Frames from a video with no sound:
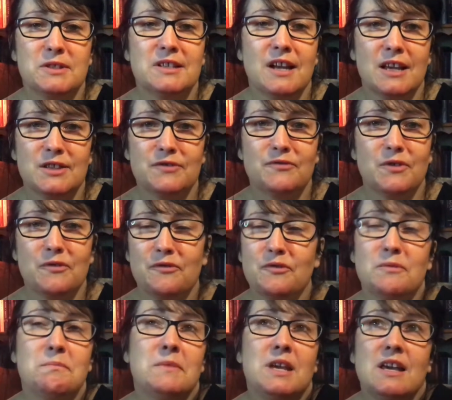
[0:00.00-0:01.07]
stands
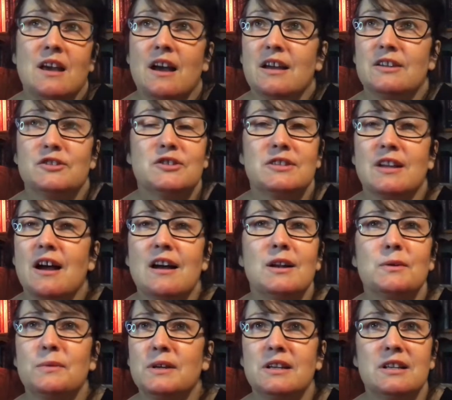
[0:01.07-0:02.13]
for me.
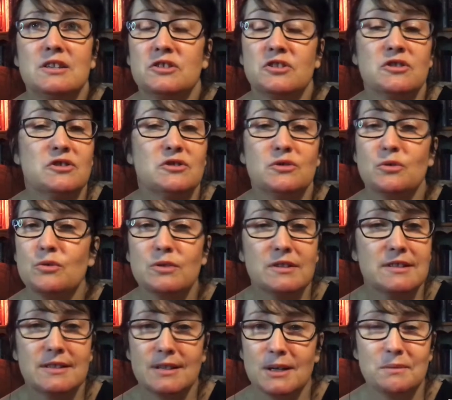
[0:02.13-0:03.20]
Halloween is just total
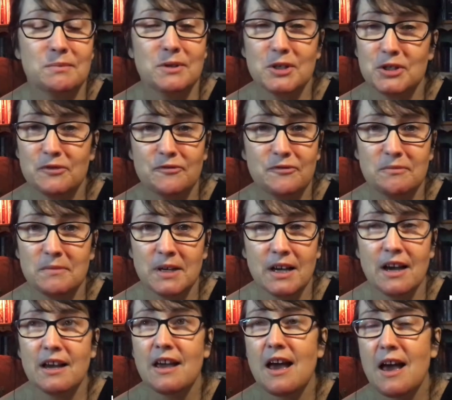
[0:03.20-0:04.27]
celebration for me.
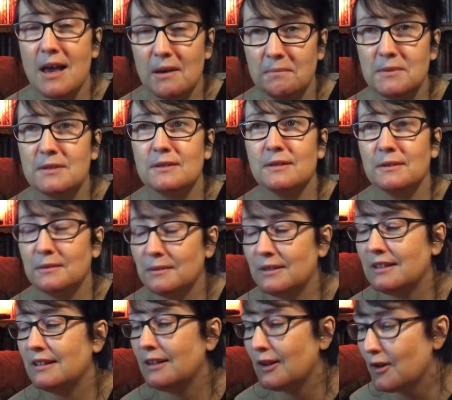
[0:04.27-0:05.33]
I
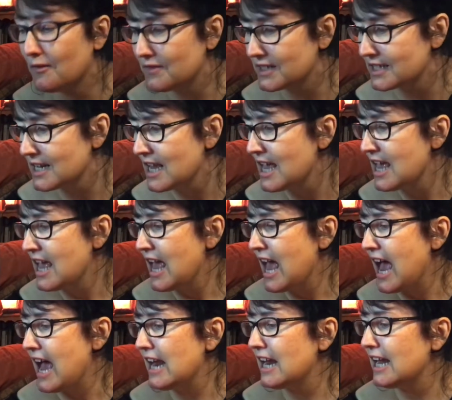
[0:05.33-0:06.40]
absolutely love it.
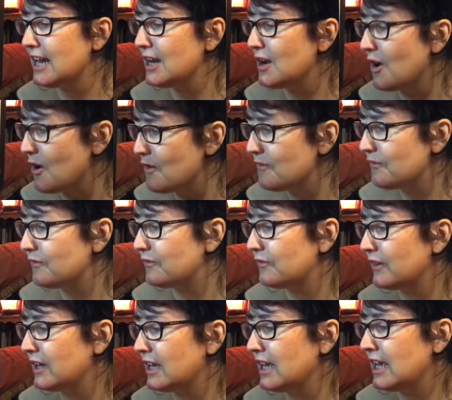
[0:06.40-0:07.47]
And I love
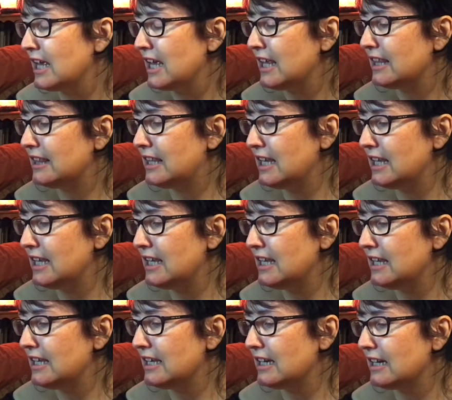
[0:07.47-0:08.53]
the